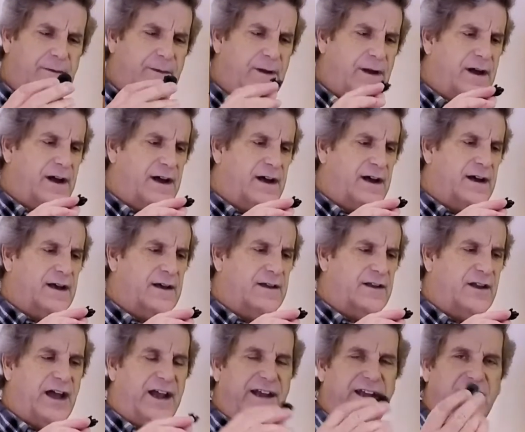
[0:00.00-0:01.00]

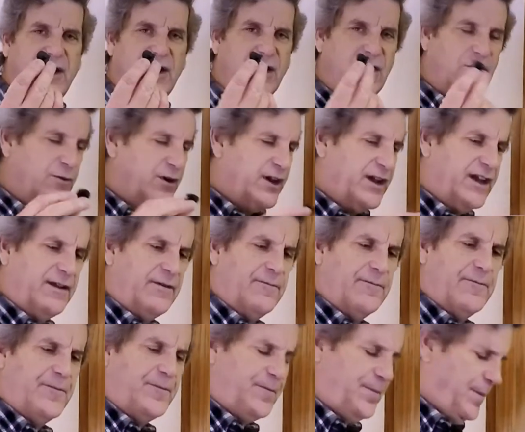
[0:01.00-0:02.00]
90-degree,
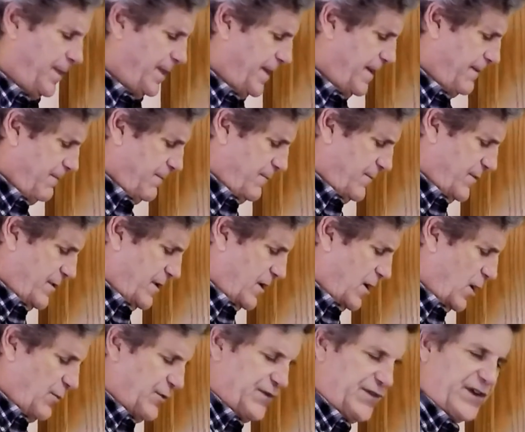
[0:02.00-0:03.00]

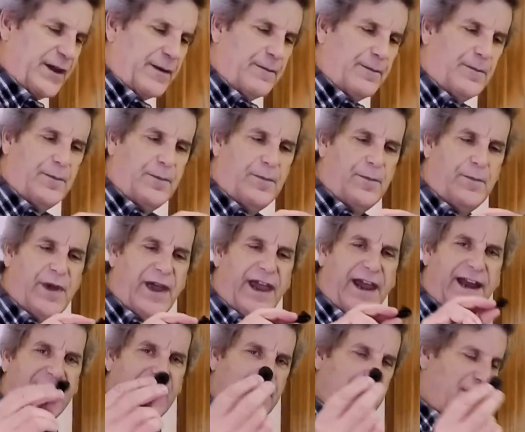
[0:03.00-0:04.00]
almost like
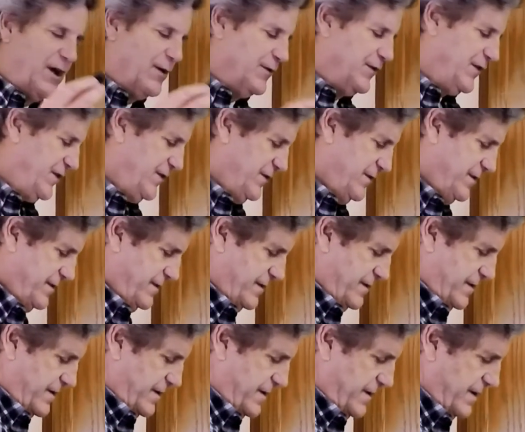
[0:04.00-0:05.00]
bayonet mounts.
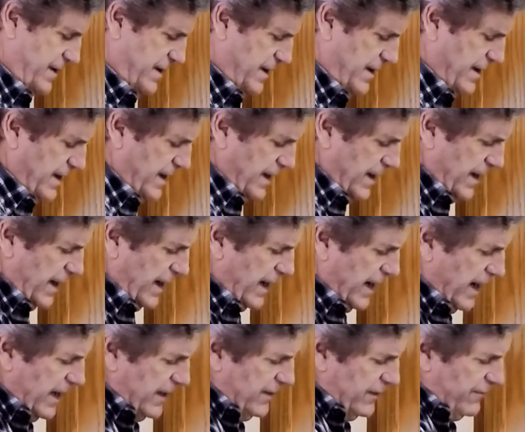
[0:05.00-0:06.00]

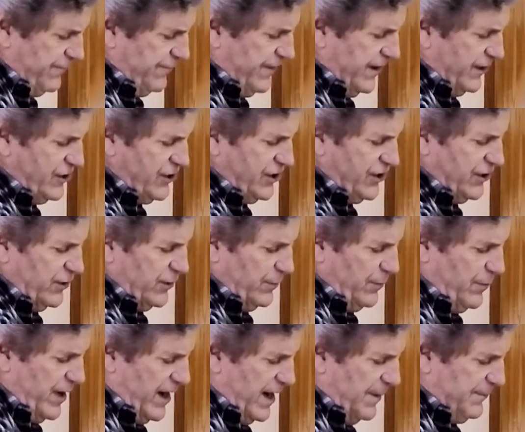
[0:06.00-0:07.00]
And the face shield
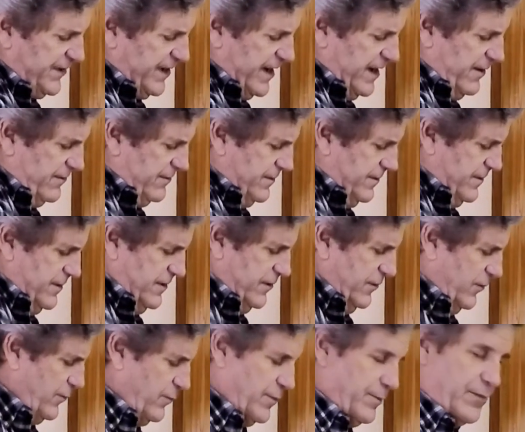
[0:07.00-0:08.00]
pops out. The
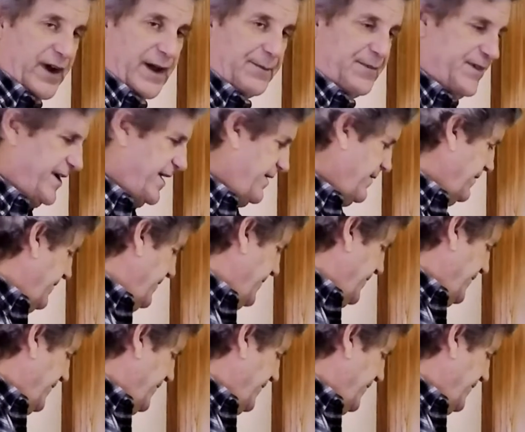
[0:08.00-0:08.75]
old one pops out.